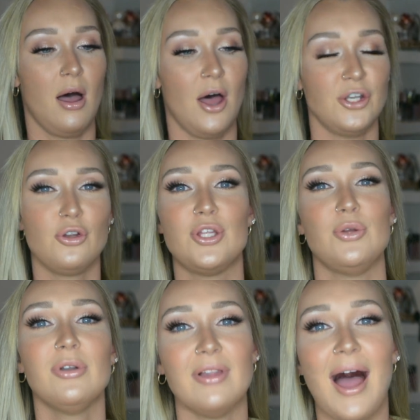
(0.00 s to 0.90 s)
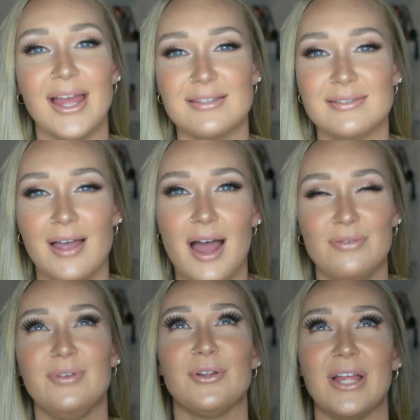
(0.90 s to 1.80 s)
underutilized, I
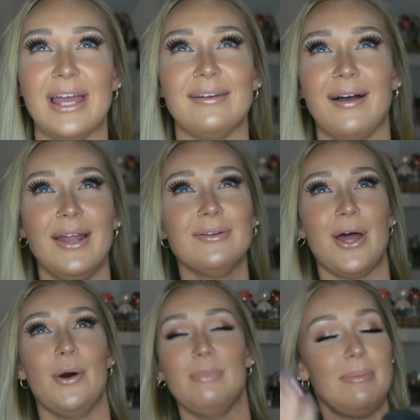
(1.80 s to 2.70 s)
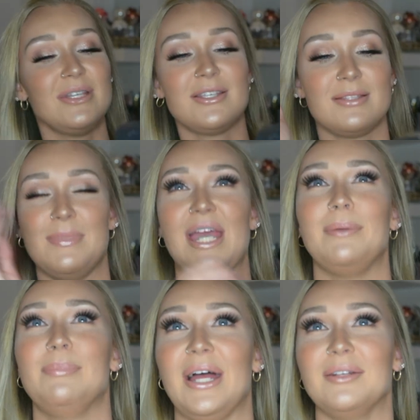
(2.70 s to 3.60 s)
feel like. I don't know, maybe it's just me,
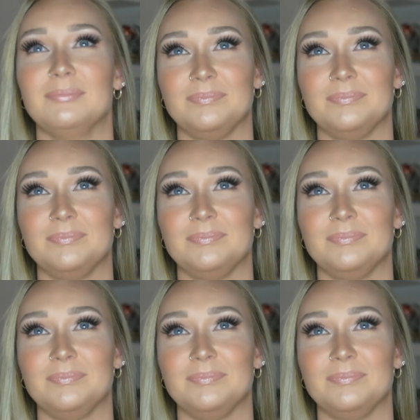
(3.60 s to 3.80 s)
but